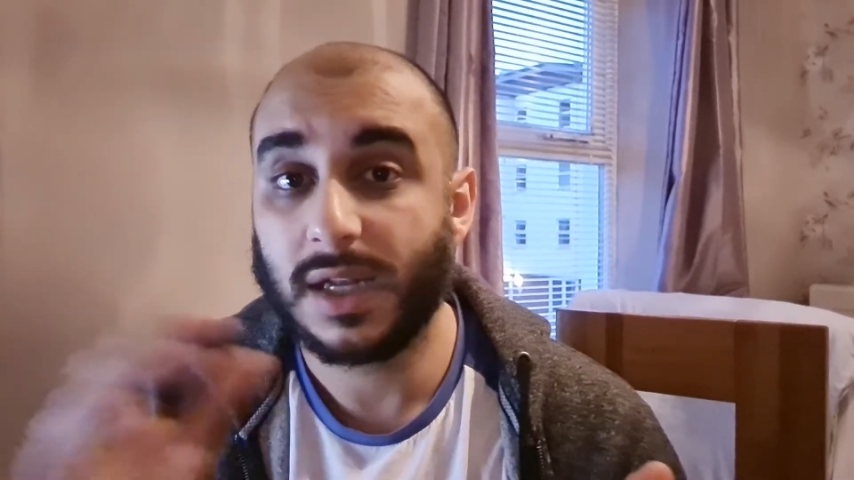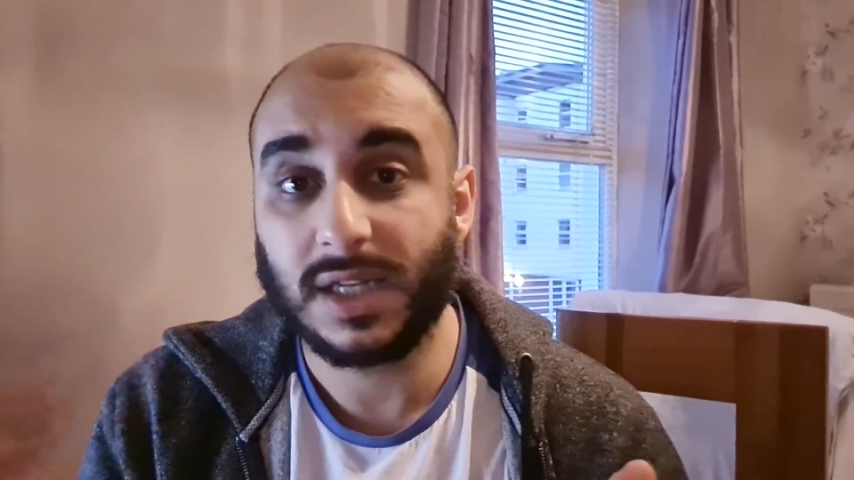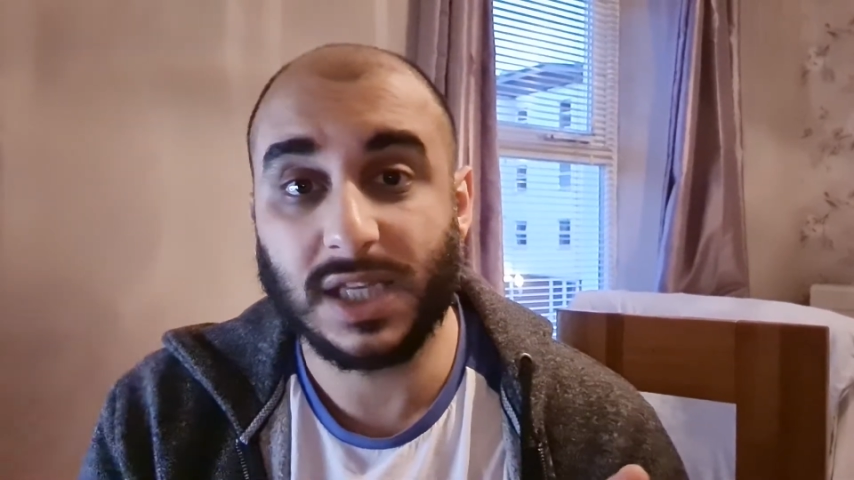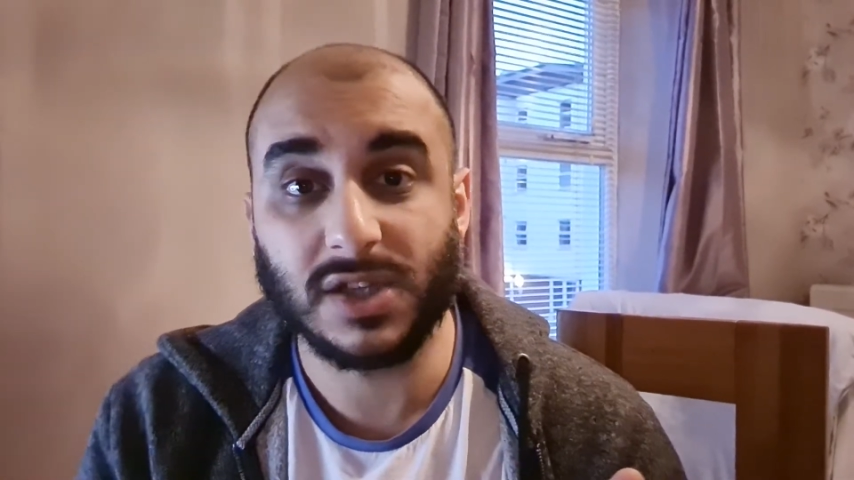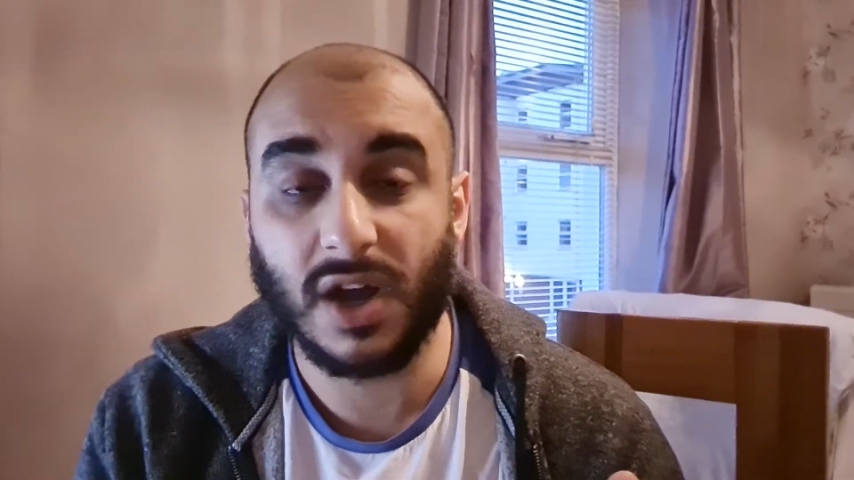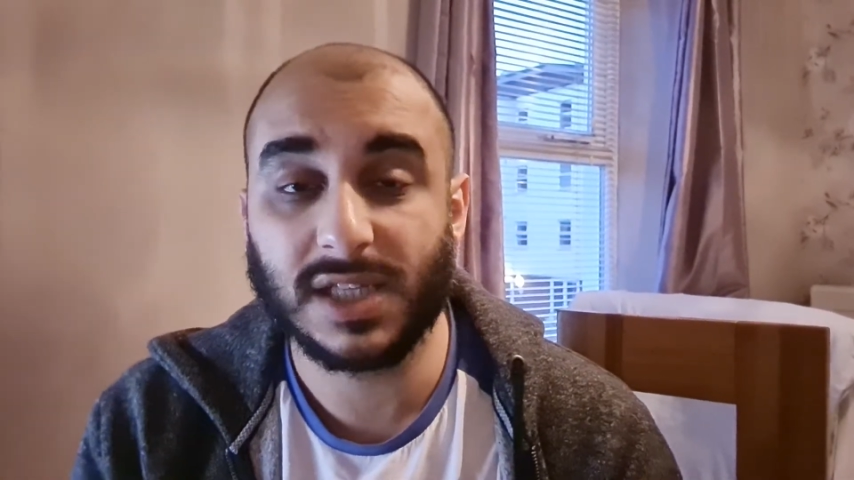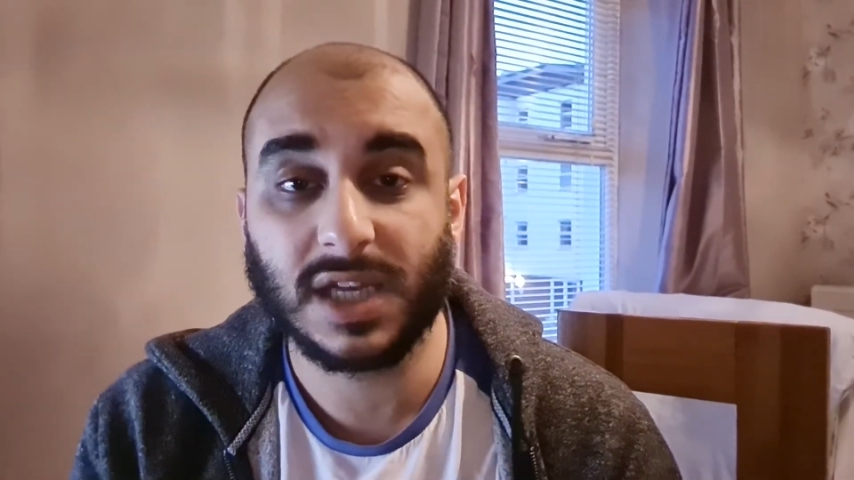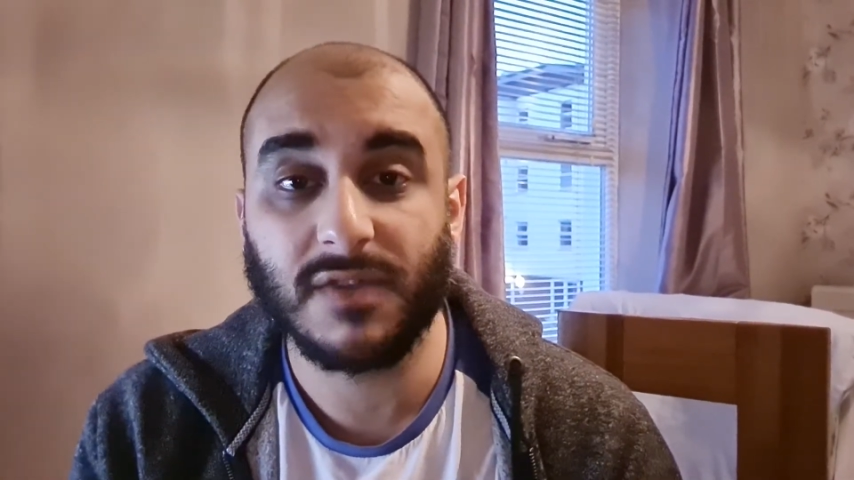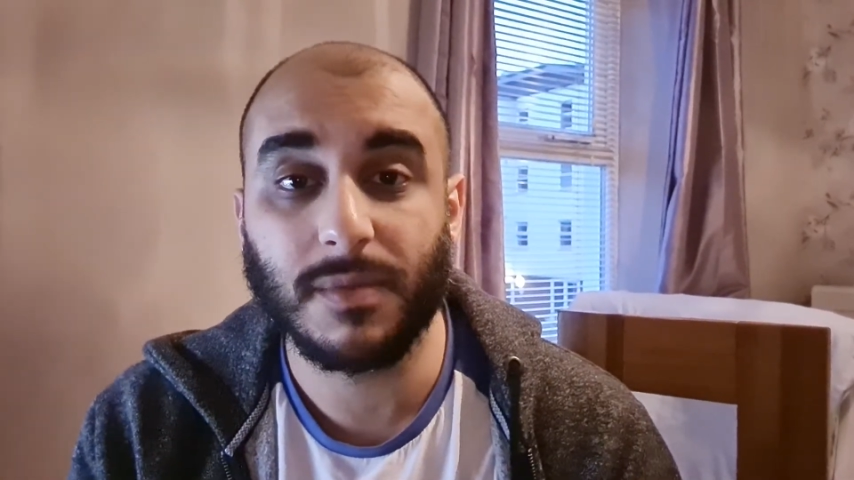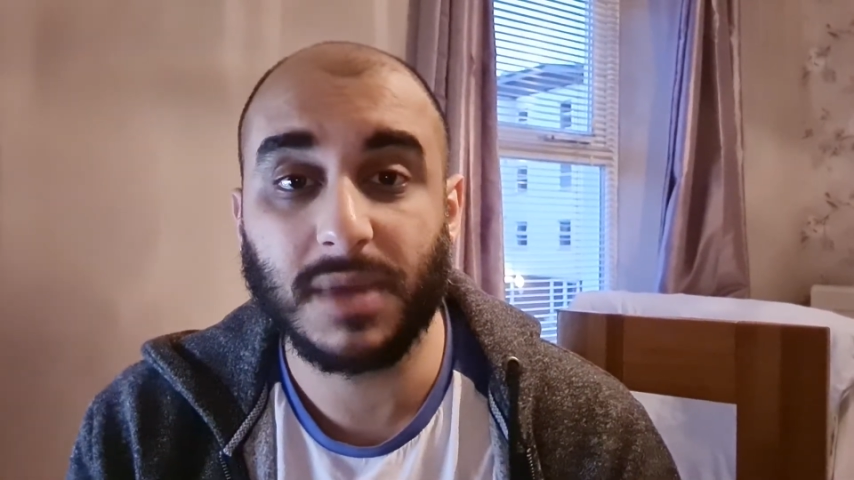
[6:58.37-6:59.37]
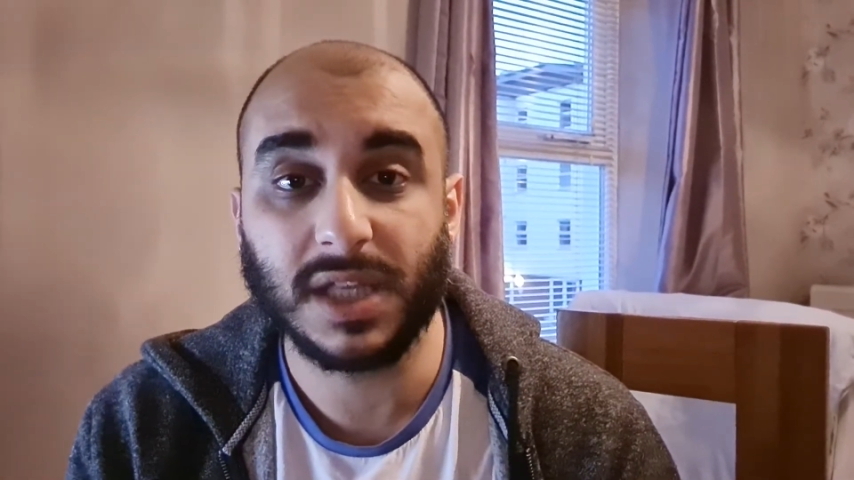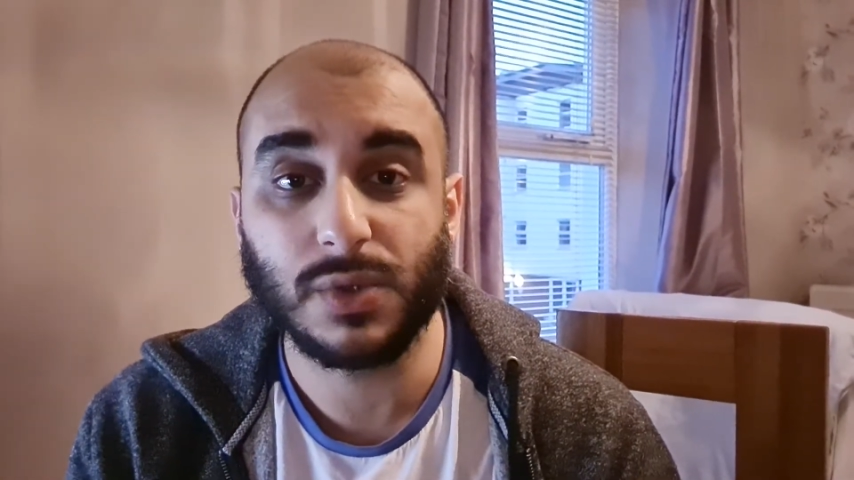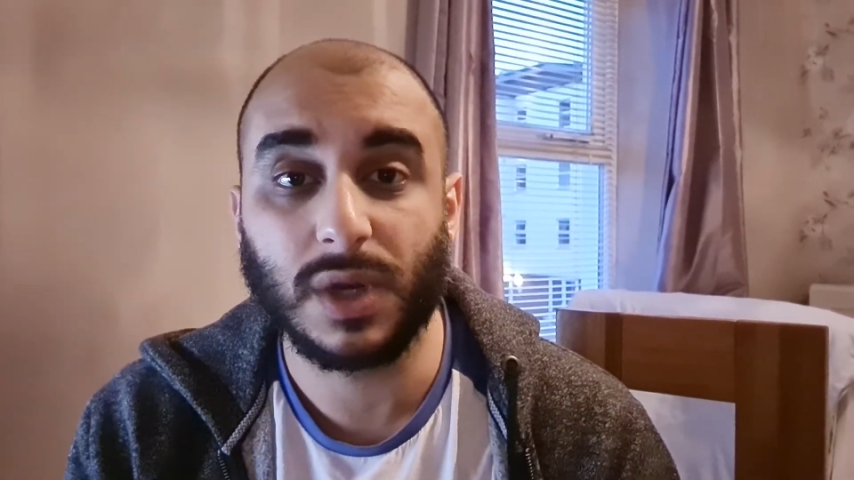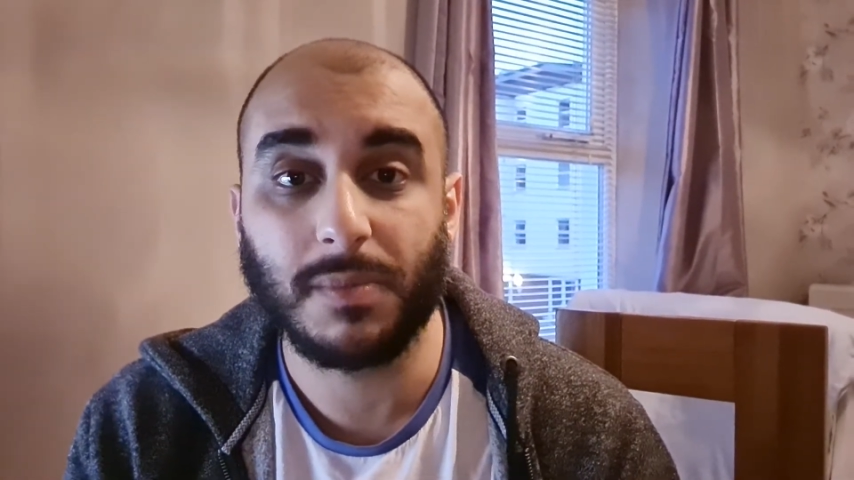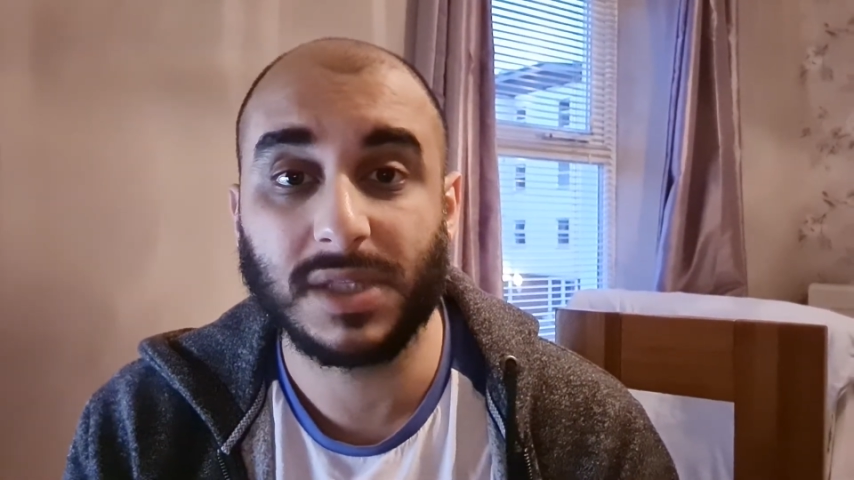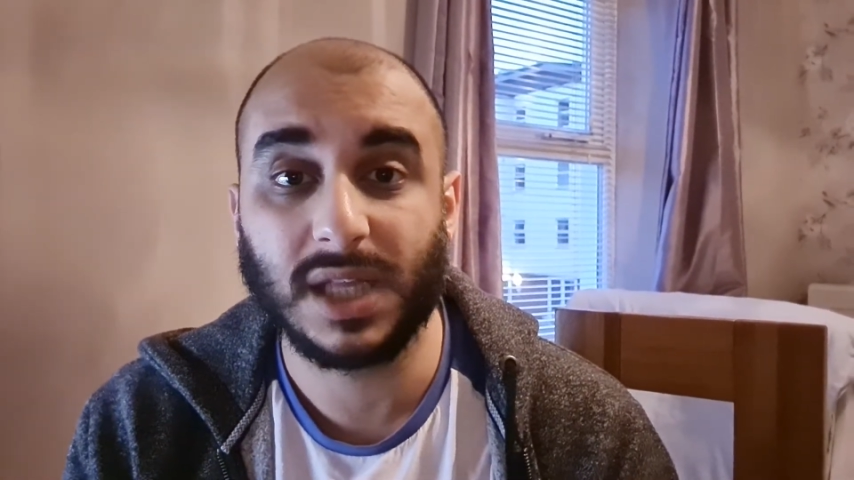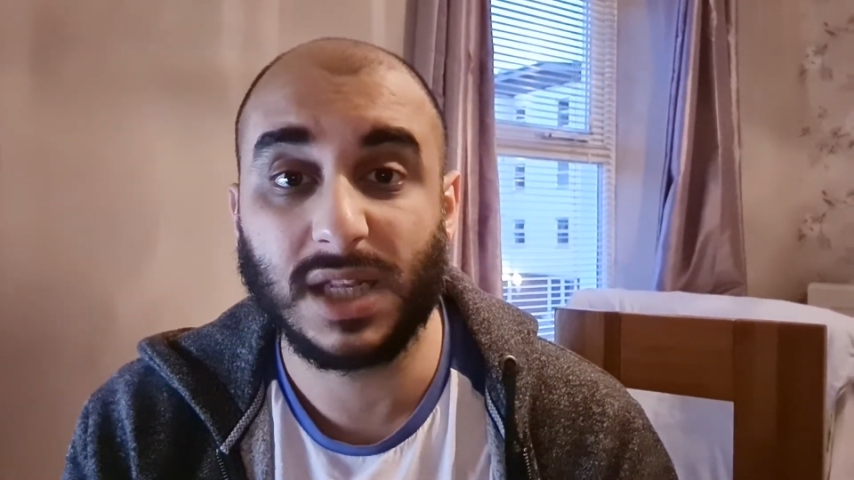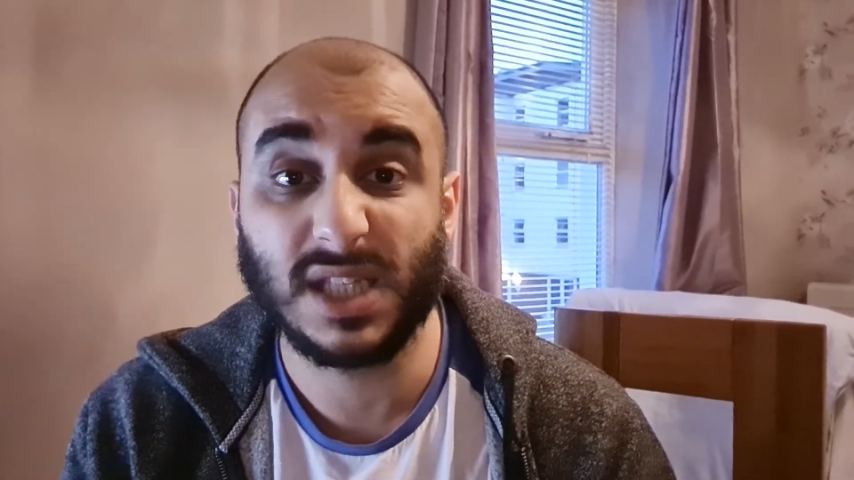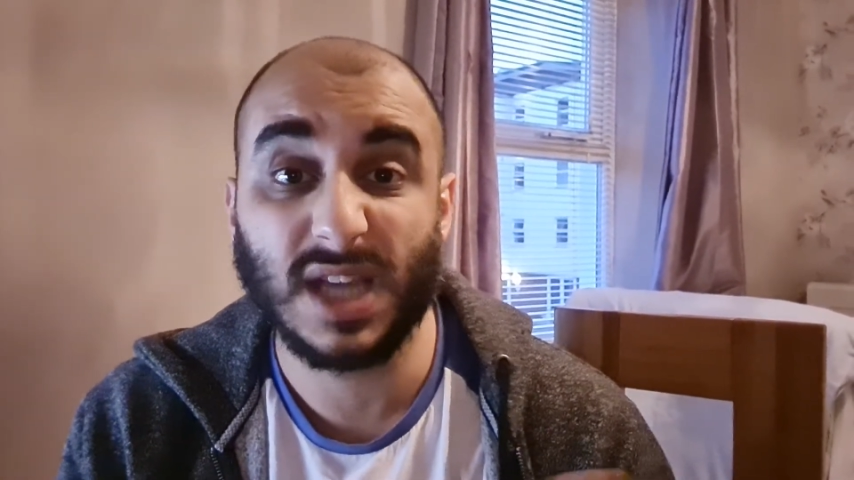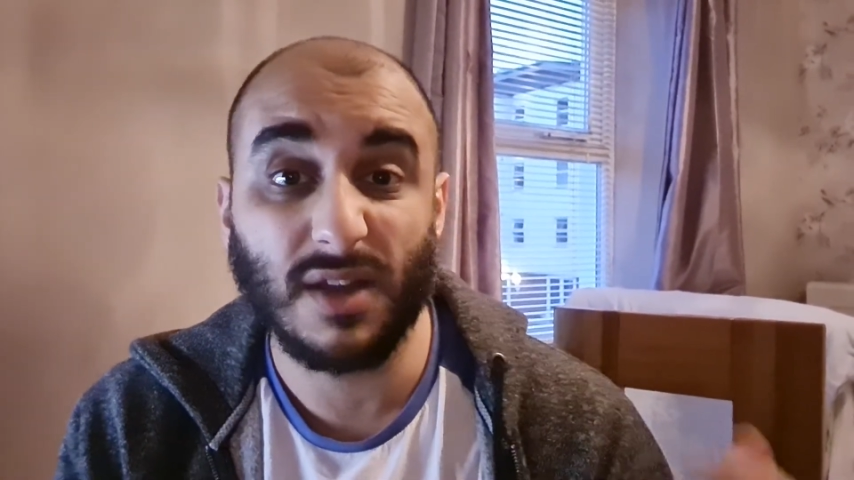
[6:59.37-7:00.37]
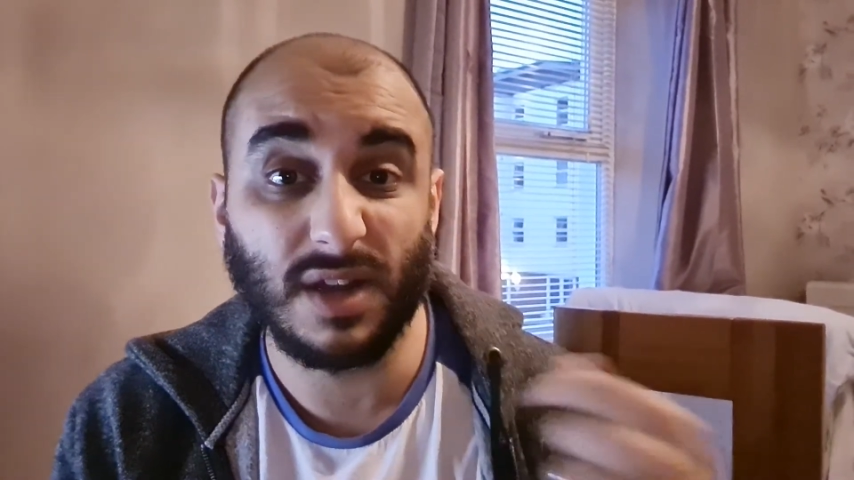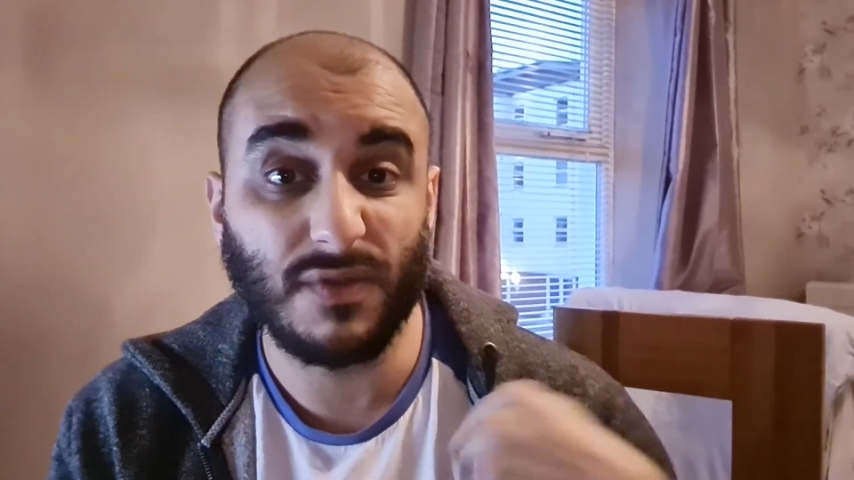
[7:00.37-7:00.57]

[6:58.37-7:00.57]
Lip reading: these guys are giving me a 20% discount.